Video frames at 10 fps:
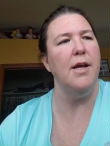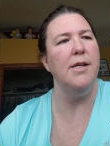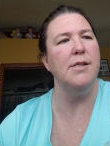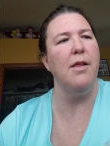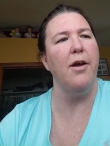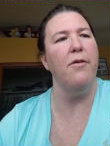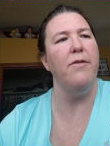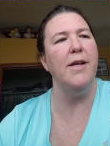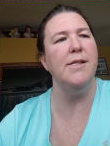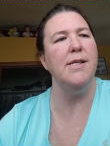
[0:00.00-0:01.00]
as
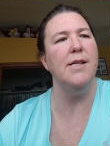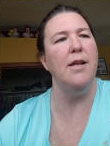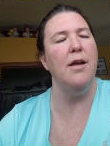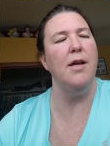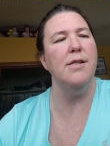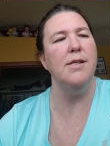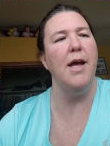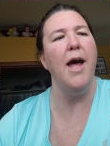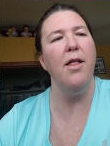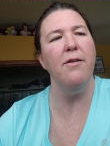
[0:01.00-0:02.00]
glycophytes is a, is a
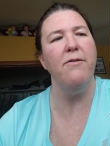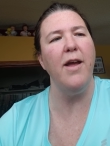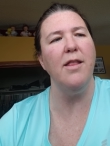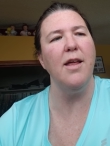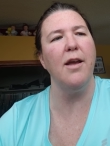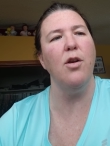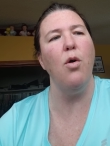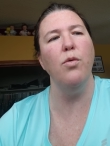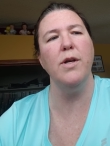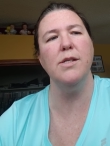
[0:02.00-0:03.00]
halophyte that can
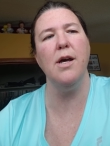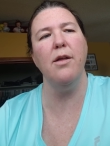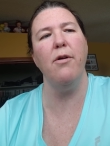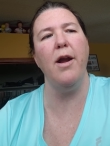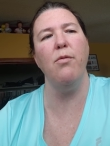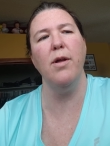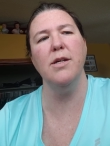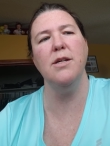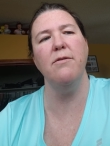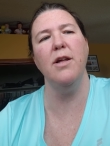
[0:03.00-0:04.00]
only tolerate
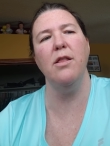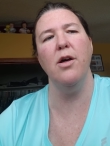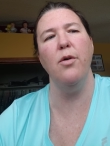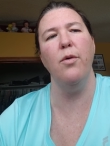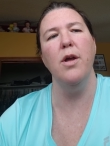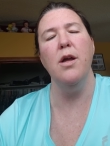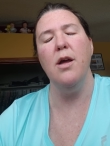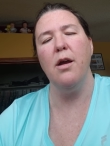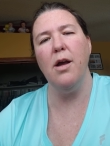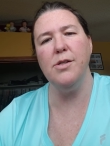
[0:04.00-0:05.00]
relatively low
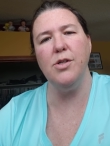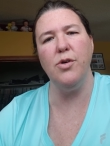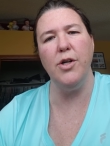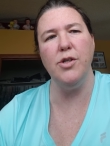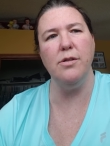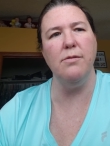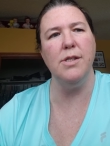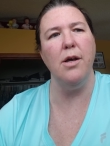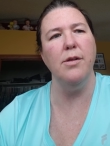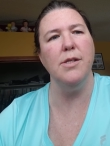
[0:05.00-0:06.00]
concentrations of
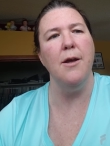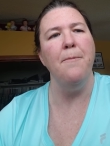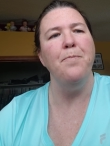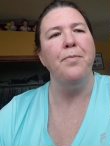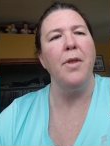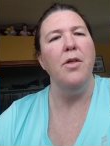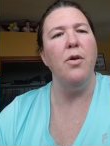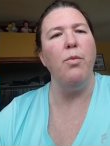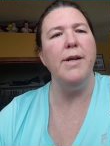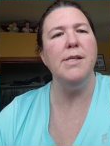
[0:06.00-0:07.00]
salt. The
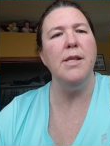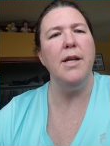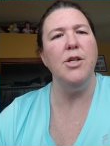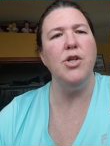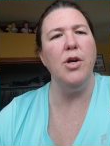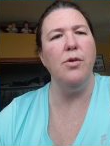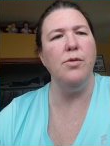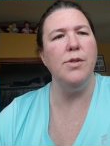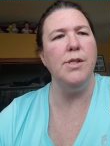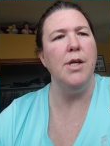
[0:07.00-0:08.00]
reason that I
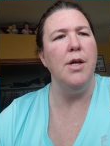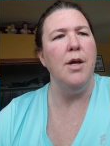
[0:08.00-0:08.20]
chose